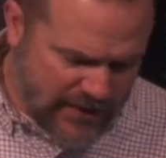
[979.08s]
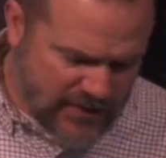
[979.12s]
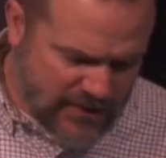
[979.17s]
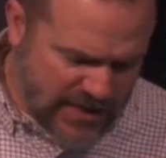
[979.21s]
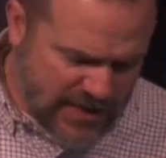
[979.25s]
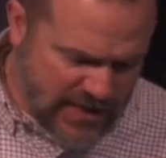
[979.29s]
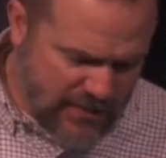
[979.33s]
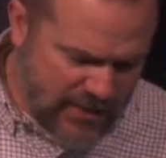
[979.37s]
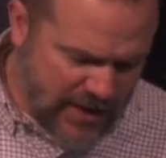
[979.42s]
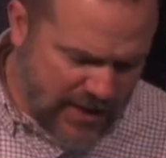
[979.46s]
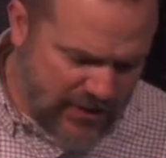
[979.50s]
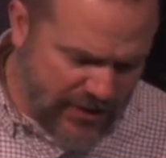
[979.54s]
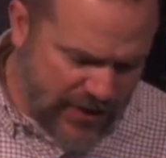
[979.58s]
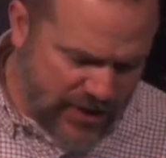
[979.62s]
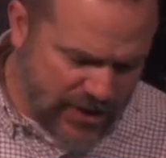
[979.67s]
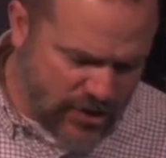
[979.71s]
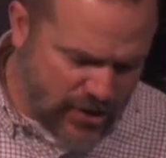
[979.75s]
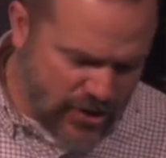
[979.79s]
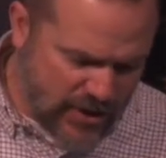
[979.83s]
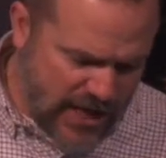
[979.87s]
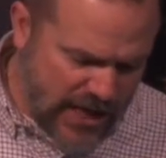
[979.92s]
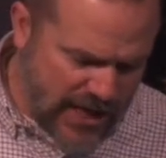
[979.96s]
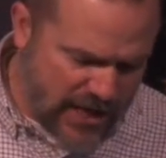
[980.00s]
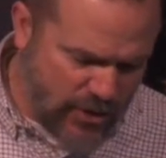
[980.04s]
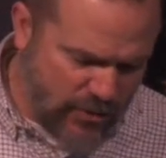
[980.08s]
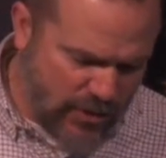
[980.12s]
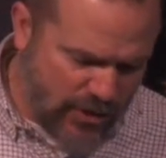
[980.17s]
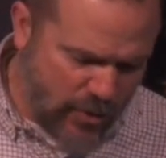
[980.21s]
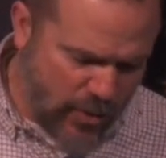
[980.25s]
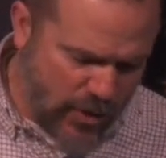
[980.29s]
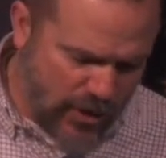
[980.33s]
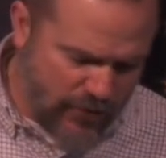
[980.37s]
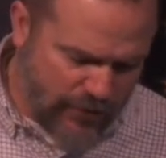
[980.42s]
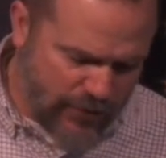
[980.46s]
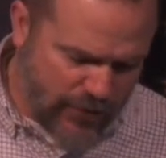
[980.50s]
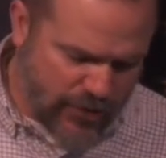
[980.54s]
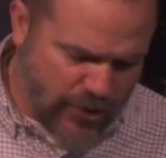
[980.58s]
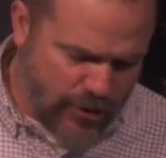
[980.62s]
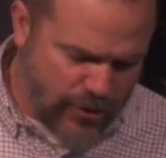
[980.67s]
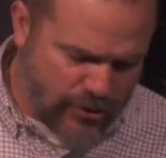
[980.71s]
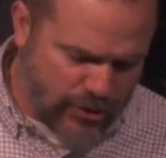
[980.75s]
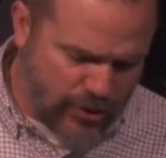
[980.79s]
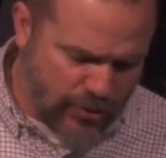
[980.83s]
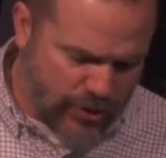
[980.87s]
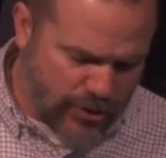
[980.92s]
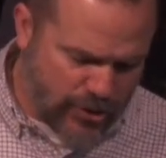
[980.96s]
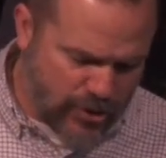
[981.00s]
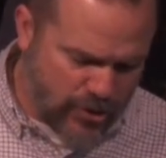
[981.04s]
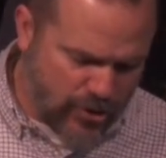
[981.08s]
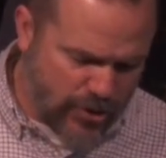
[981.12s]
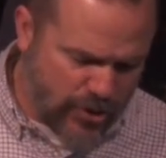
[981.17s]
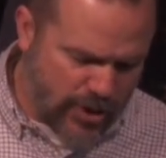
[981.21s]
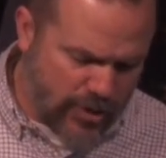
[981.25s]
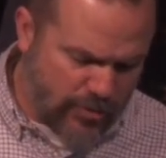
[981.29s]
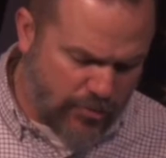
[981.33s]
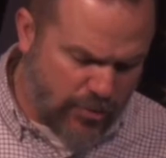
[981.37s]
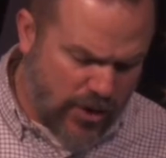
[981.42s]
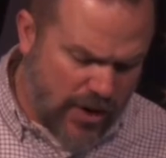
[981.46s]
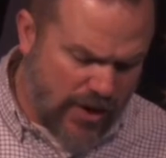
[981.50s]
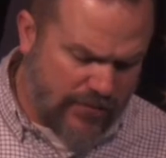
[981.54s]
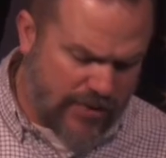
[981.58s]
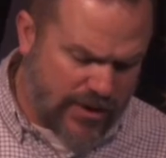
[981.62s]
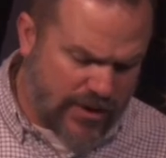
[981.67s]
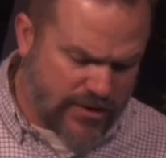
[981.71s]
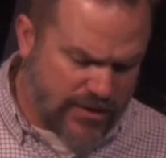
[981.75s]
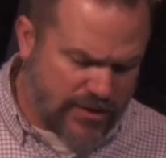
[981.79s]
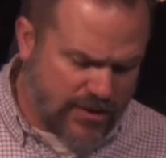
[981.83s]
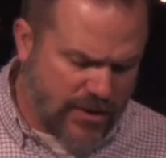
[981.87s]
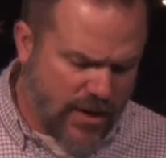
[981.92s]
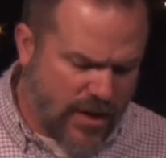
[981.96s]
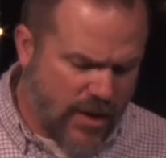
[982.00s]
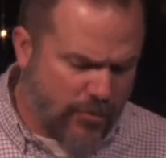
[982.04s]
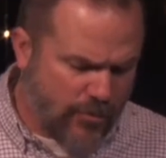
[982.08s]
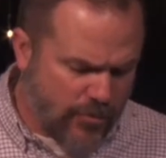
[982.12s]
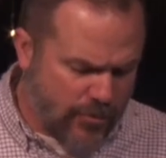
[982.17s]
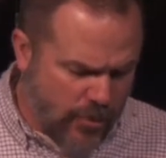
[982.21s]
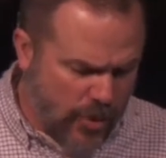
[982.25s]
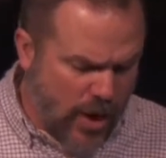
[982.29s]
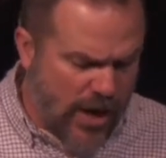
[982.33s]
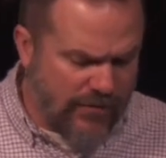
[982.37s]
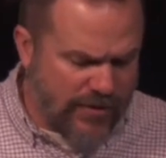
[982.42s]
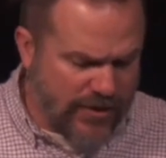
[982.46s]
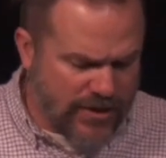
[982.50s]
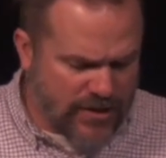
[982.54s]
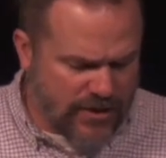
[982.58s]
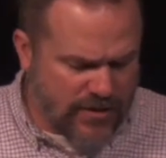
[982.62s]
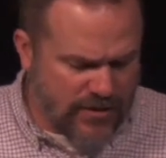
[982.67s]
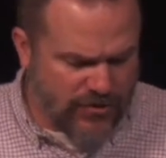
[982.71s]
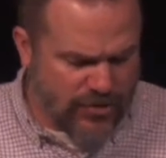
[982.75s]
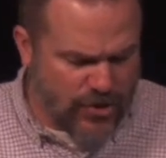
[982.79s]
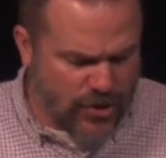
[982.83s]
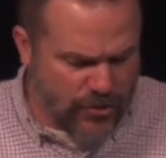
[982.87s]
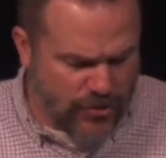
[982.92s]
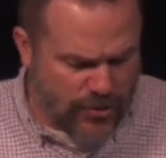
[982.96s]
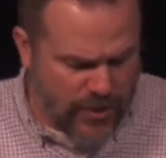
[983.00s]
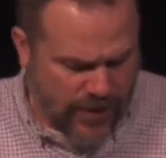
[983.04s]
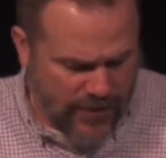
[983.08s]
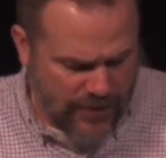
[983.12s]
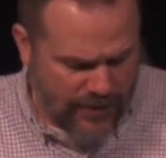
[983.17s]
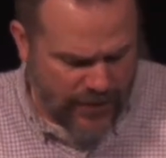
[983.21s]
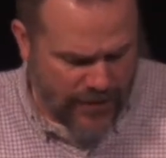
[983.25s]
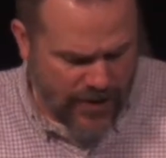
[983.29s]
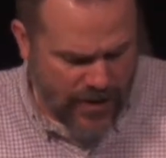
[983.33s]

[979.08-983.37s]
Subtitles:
said to me, things are not going well for those who return to the province of Judah.